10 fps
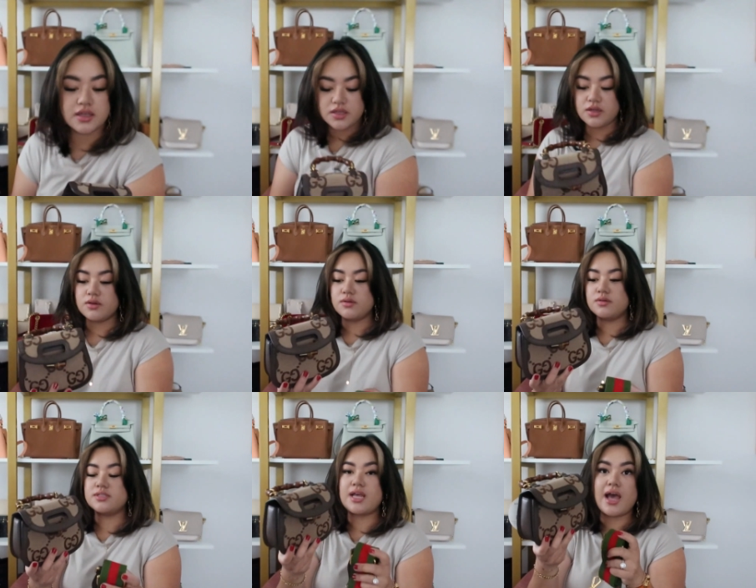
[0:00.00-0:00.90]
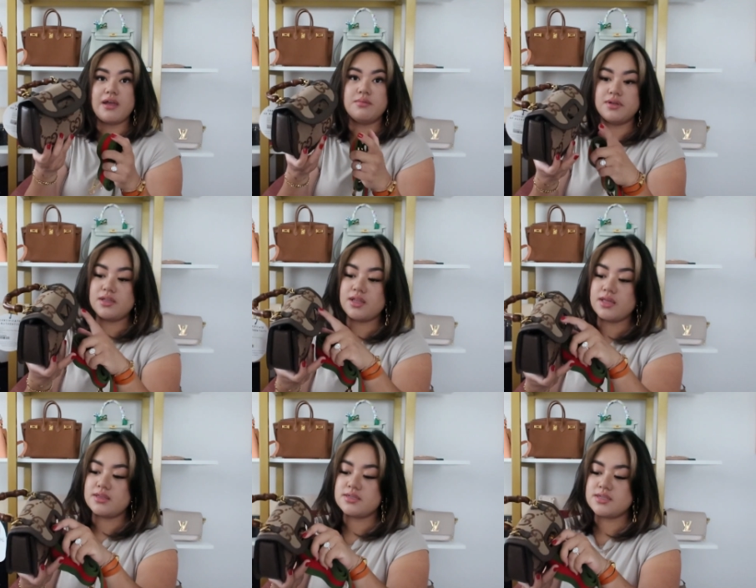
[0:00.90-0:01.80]
cute. I really
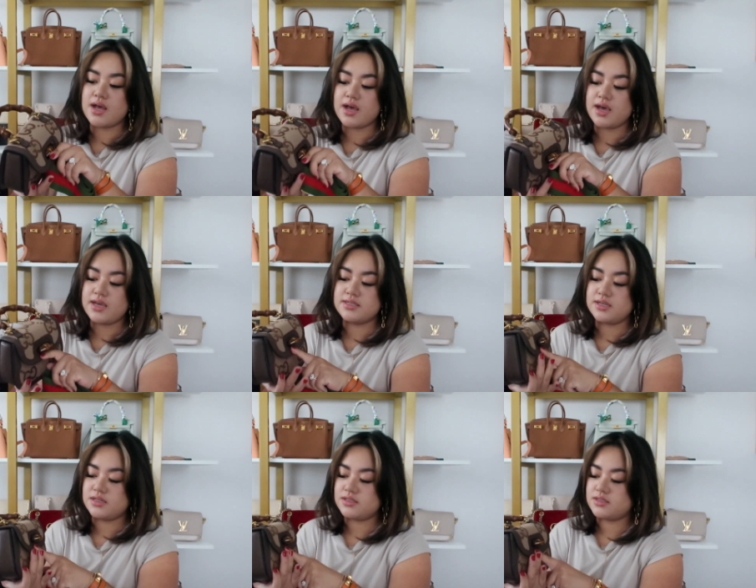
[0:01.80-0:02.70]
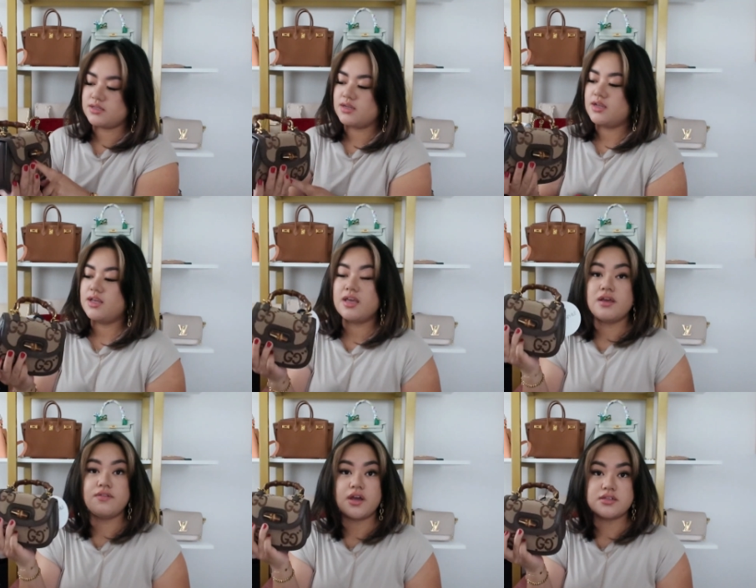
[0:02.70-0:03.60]
like the size. It's,
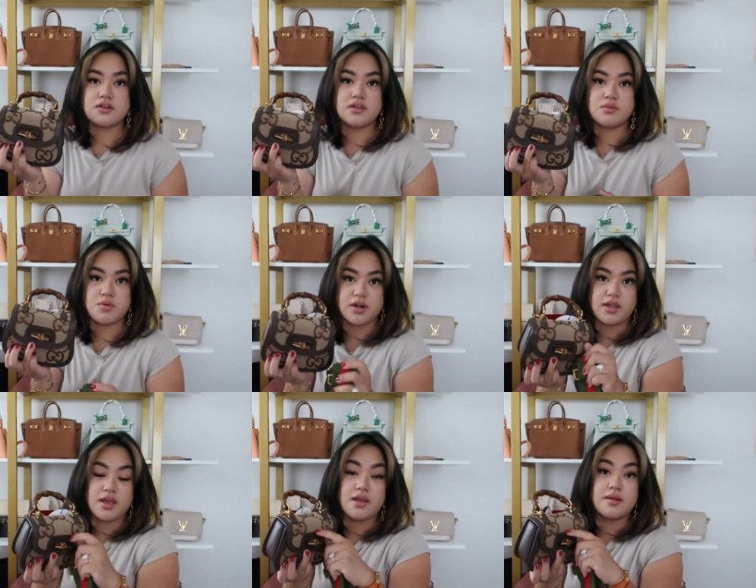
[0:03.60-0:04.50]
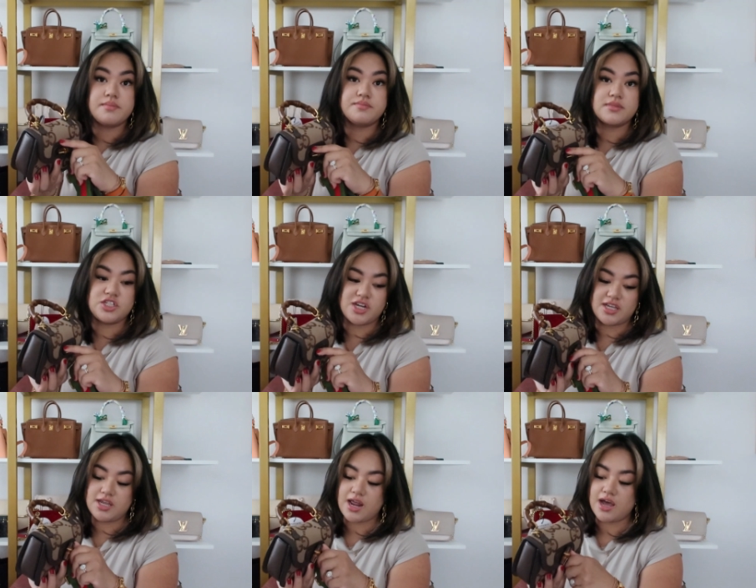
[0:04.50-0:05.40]
if you guys are on the market,
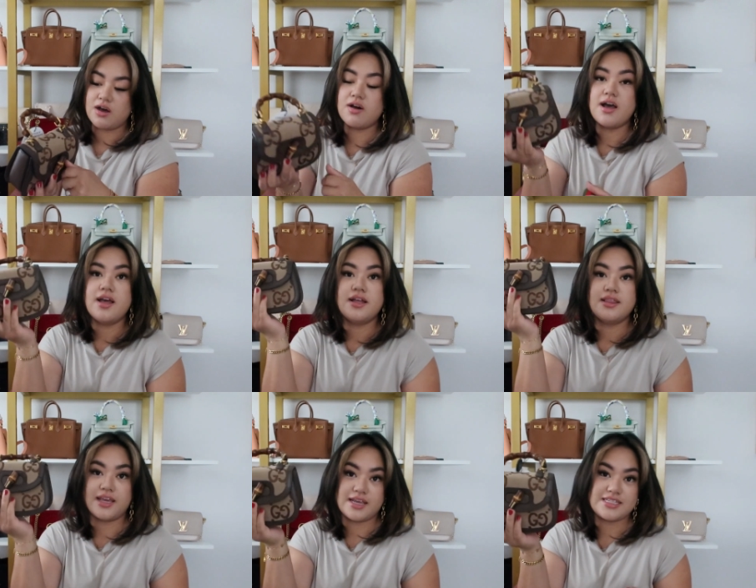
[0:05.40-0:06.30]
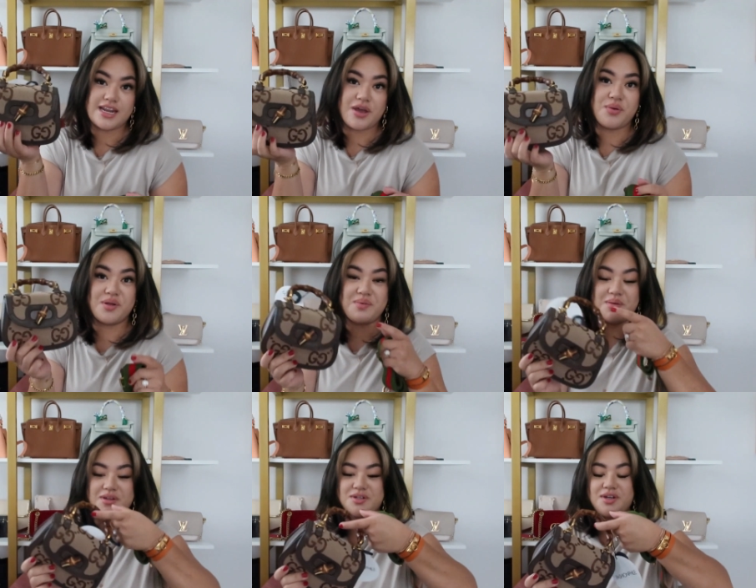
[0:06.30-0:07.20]
check it out. Like I said, I will be
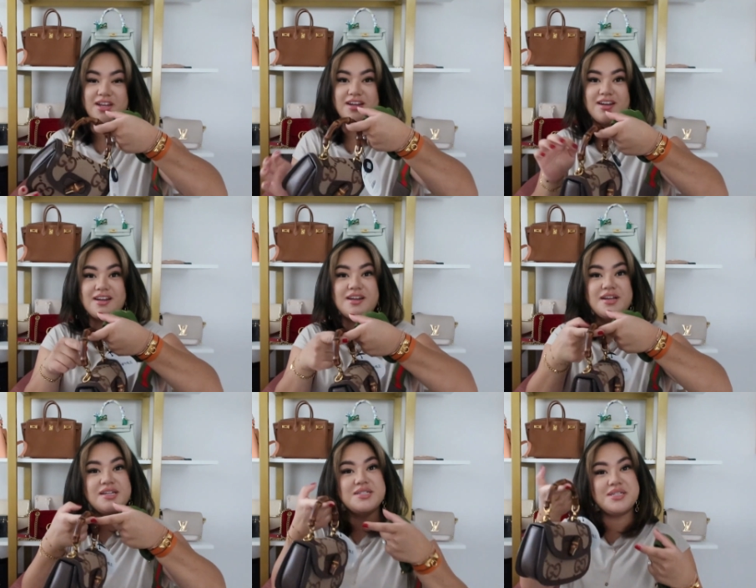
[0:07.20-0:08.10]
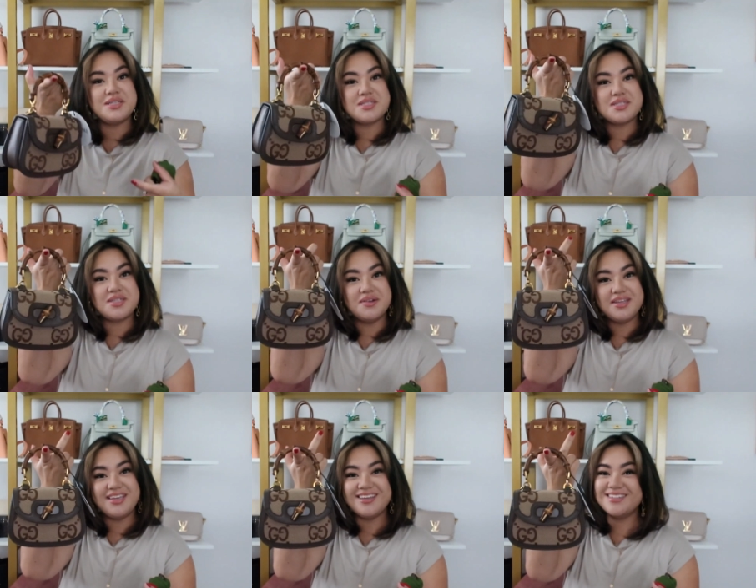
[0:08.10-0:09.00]
returning her. She's so
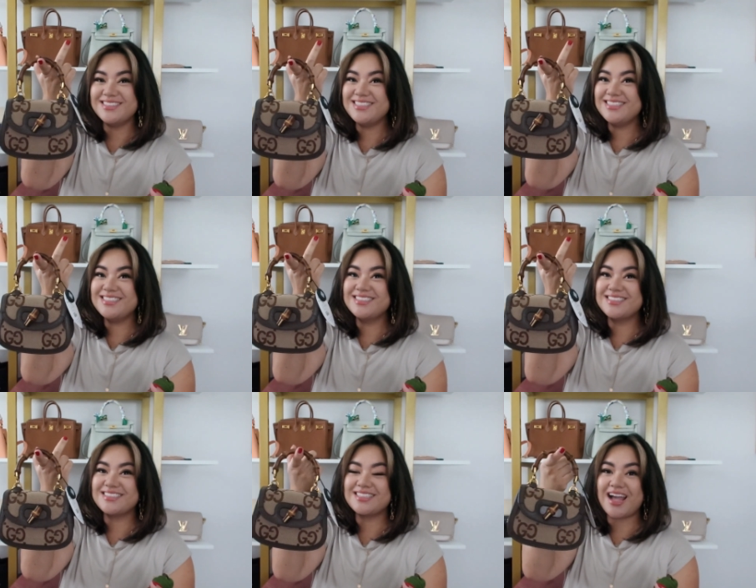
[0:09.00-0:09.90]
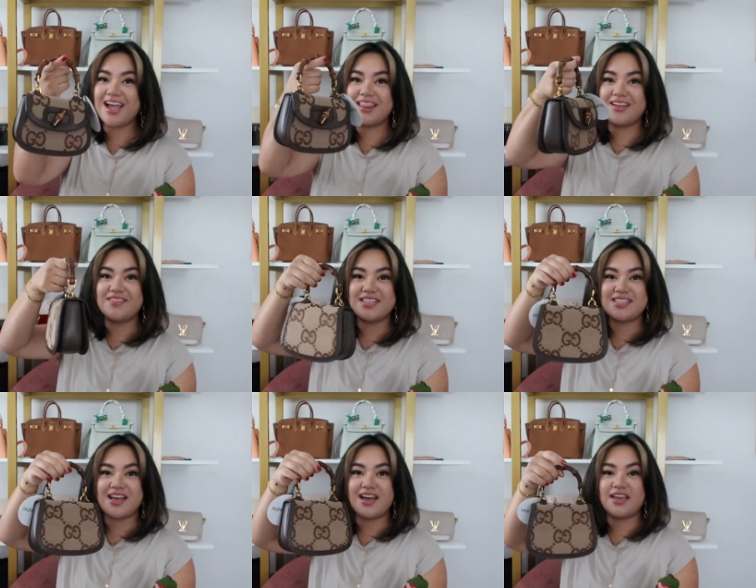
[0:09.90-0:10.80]
cute. I love the
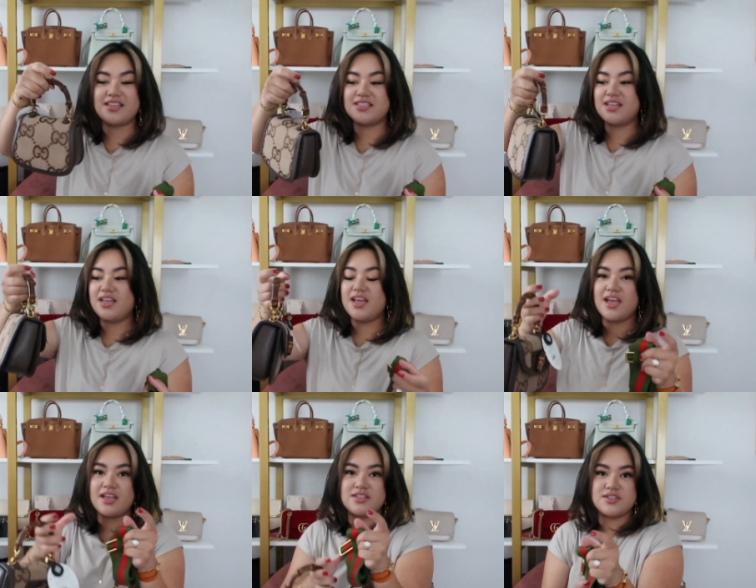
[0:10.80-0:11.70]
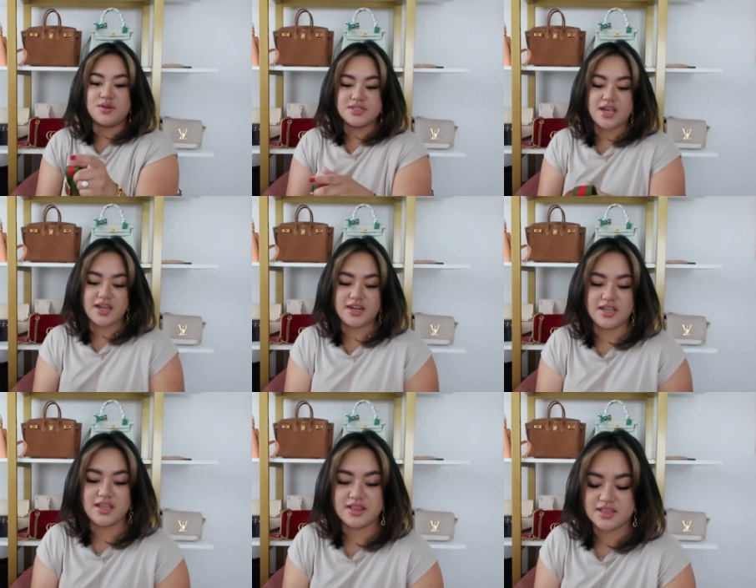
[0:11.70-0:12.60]
size. It's so
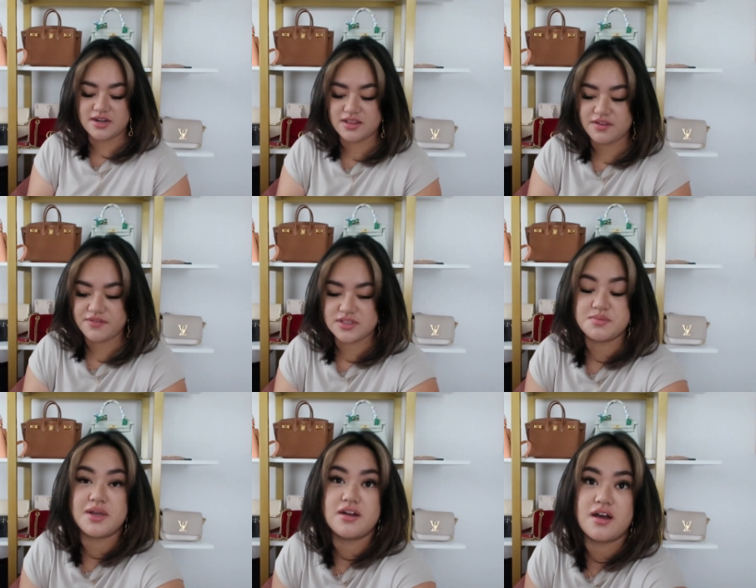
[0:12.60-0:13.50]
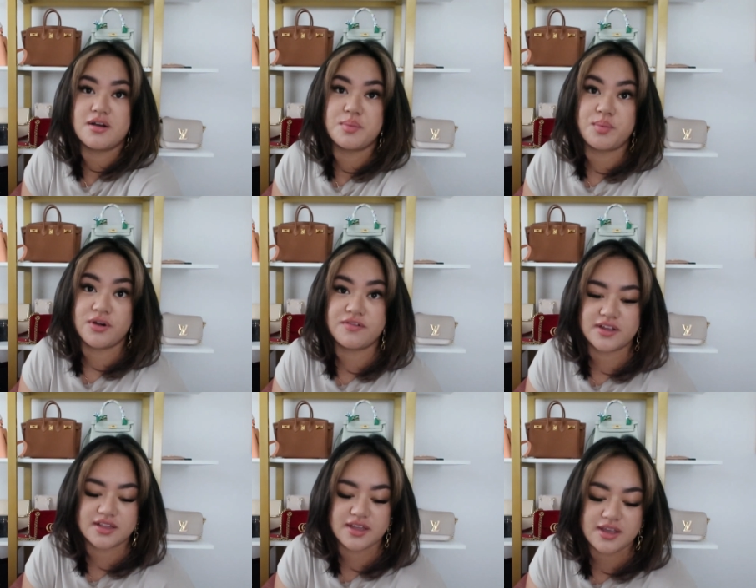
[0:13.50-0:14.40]
tiny, literally fits my daughter
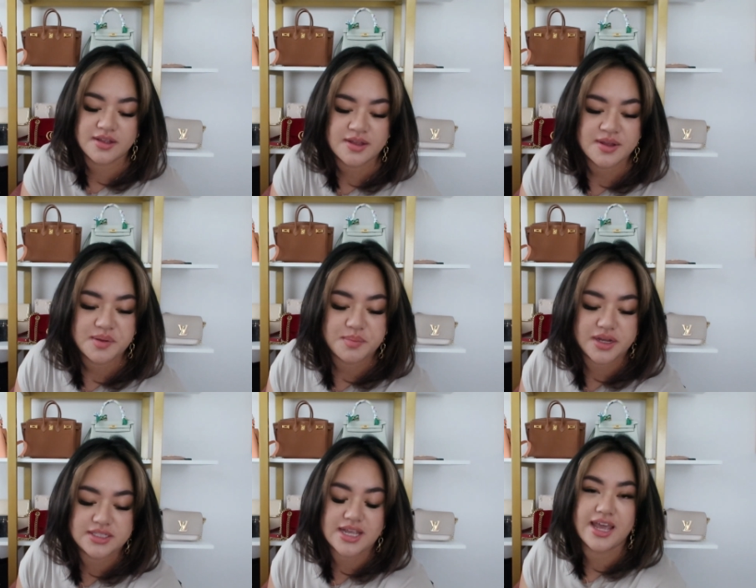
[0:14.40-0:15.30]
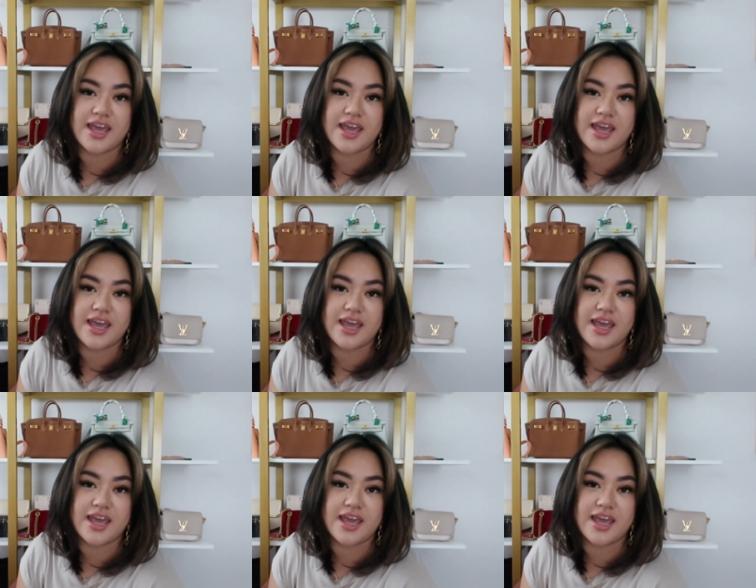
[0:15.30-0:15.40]
perfectly, but I